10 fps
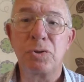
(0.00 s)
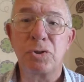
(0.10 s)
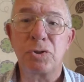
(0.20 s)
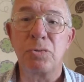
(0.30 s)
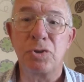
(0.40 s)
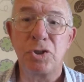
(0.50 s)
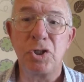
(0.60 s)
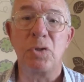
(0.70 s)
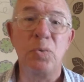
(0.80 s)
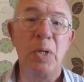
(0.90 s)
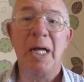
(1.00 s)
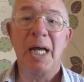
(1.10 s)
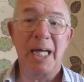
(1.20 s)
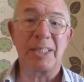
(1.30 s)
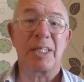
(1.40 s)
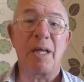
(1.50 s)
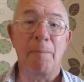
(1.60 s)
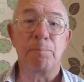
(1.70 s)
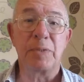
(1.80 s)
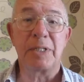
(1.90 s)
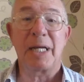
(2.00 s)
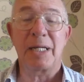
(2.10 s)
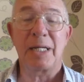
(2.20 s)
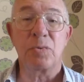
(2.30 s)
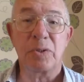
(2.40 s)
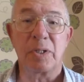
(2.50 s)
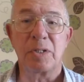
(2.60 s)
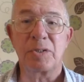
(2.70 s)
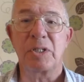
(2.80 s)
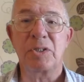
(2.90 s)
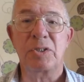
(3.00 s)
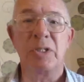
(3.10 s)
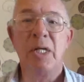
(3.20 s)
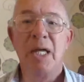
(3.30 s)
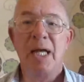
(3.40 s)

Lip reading: suits you as a government, as an organisation,